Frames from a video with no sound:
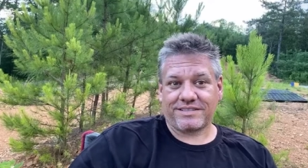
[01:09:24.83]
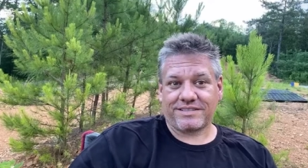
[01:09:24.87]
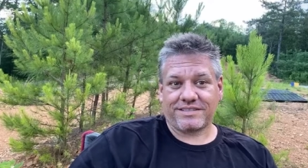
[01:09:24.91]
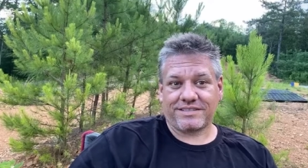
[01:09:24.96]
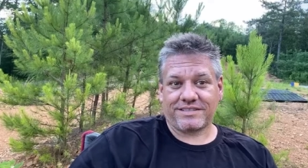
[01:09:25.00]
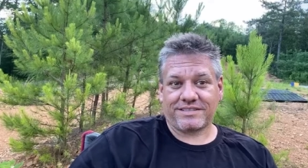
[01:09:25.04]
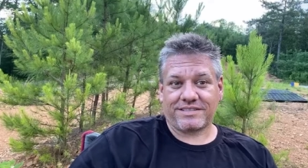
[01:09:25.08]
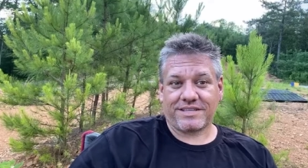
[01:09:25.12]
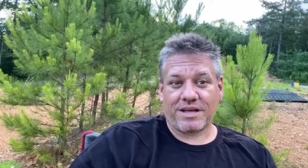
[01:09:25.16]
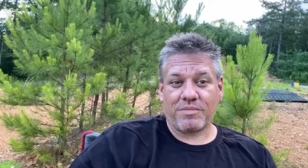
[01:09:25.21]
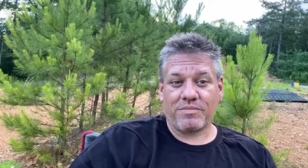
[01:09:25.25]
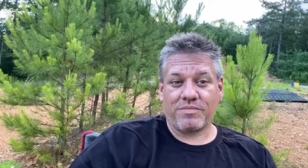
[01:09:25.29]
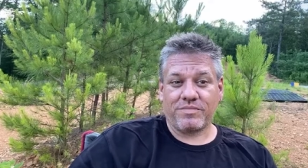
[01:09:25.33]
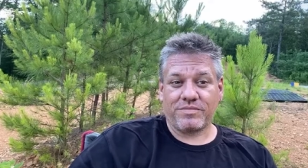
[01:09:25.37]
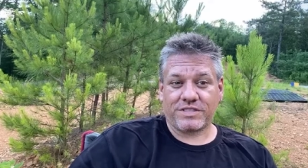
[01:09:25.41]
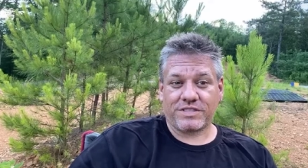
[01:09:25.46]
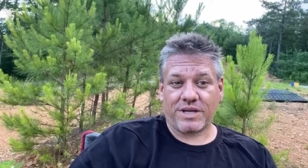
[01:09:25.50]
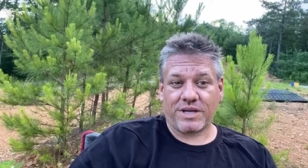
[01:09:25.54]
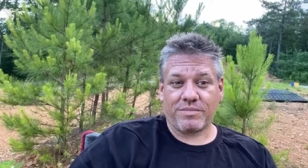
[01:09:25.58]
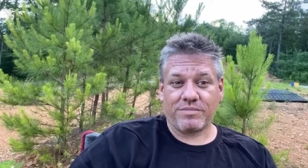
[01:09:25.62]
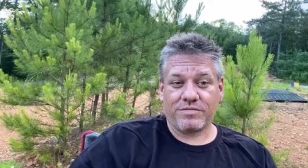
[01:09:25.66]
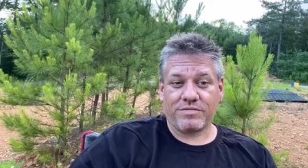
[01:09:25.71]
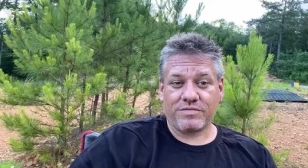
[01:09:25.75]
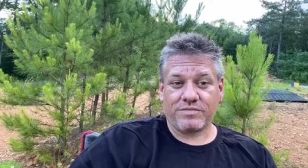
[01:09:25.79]
Some
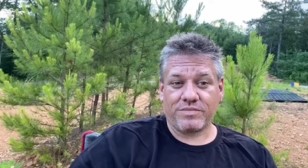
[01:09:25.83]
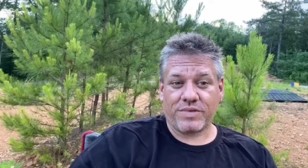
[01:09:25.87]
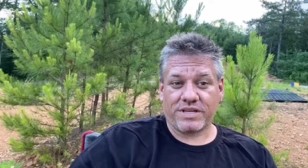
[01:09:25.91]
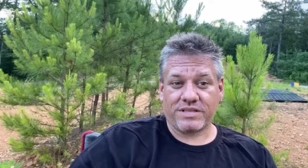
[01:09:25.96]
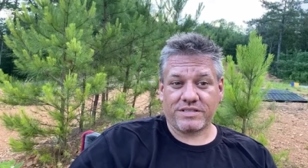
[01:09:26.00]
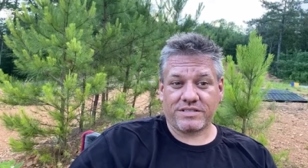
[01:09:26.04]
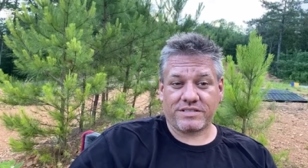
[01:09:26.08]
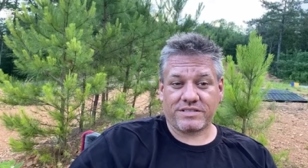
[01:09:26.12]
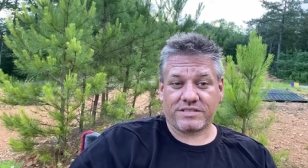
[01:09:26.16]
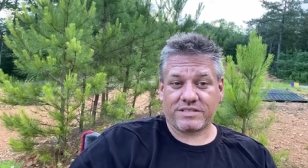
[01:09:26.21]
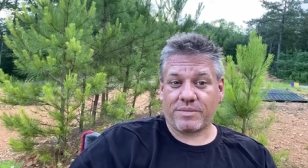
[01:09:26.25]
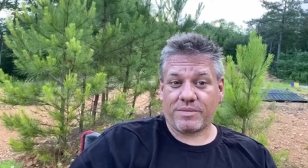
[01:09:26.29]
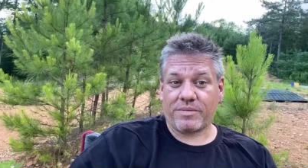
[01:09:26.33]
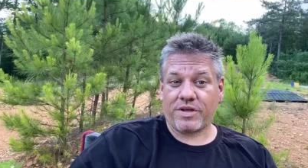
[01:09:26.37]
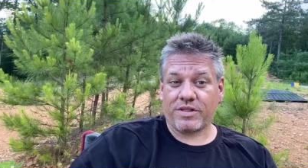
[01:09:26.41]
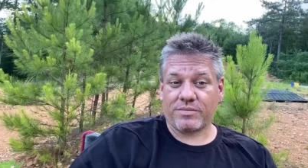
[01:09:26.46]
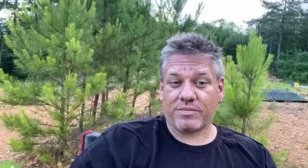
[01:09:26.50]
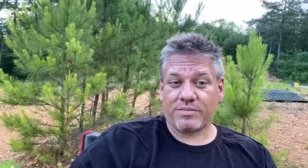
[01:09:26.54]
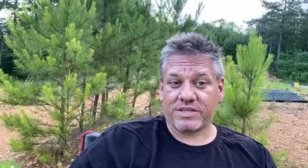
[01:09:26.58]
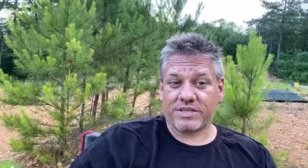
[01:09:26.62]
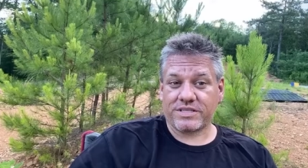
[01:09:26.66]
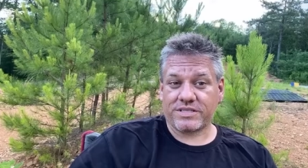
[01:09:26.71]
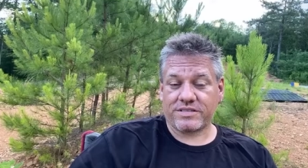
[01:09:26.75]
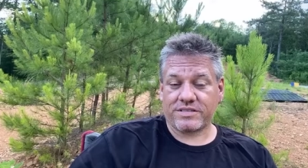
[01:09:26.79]
other
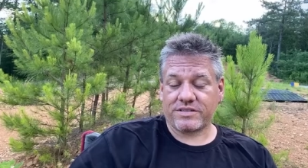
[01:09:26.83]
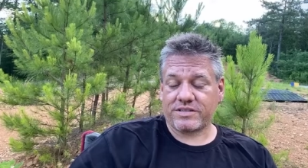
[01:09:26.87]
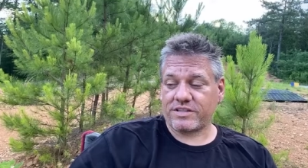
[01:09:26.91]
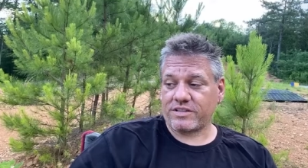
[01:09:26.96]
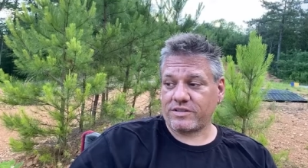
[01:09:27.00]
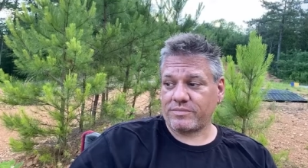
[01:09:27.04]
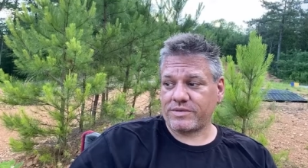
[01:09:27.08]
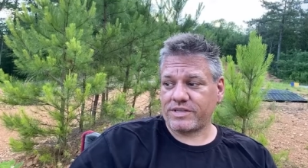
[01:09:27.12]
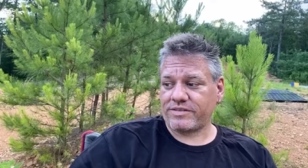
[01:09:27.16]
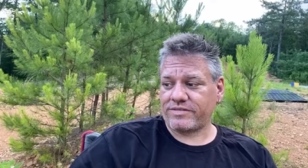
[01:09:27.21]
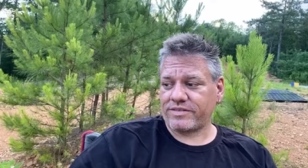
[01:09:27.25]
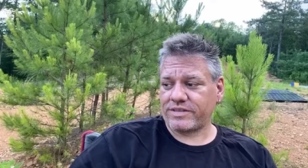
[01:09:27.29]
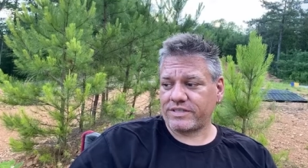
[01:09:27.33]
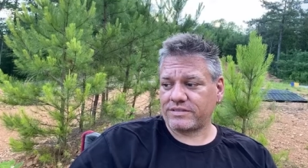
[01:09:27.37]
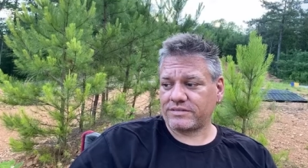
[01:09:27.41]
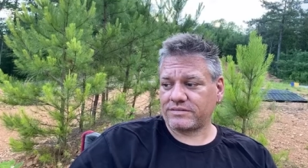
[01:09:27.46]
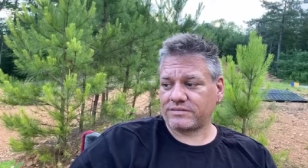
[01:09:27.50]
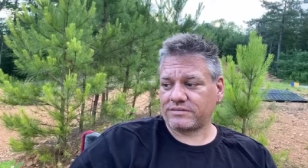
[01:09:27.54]
buses are a little bit different.